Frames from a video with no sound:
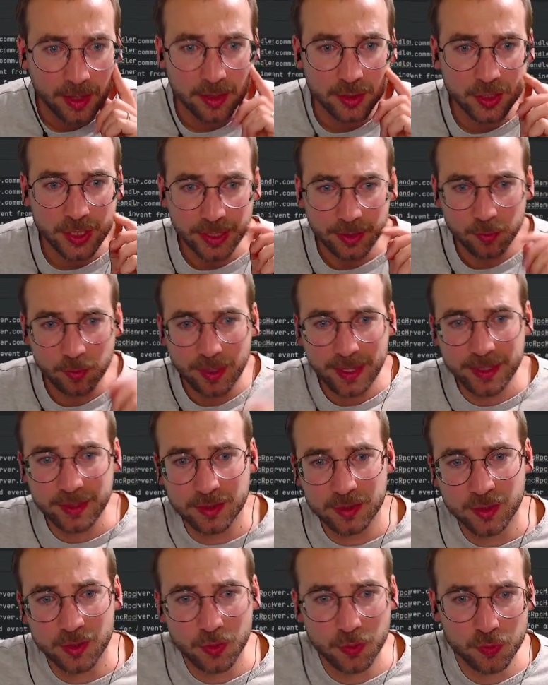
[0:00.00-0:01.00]
generate
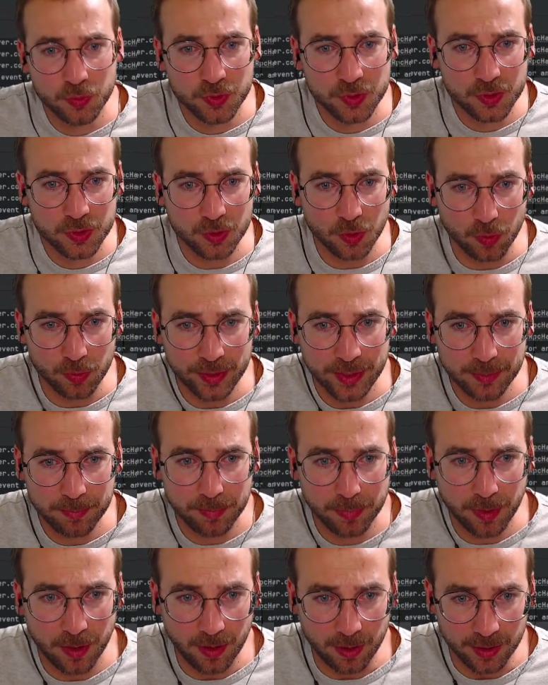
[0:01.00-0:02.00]
new story
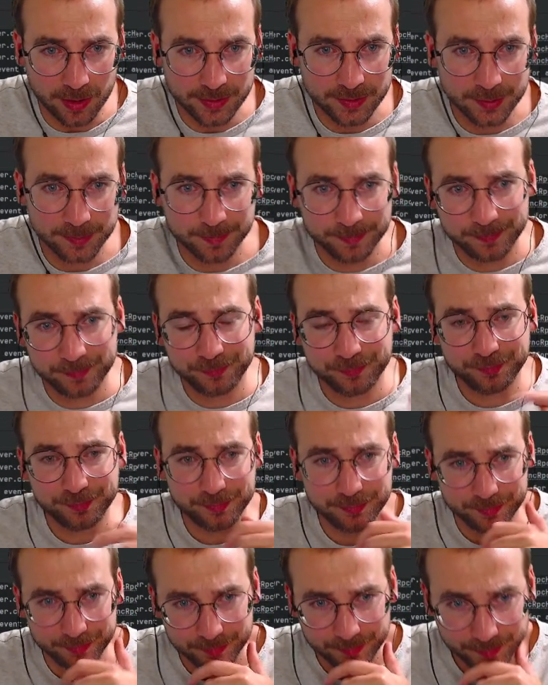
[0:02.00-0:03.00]
part.
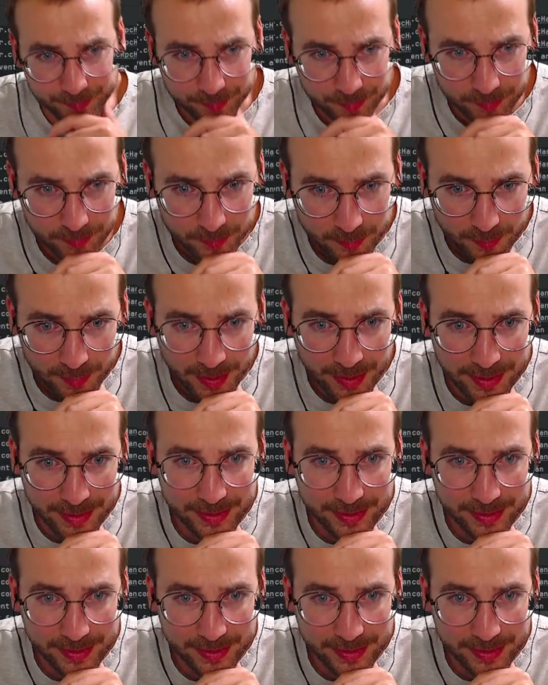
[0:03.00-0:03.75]
And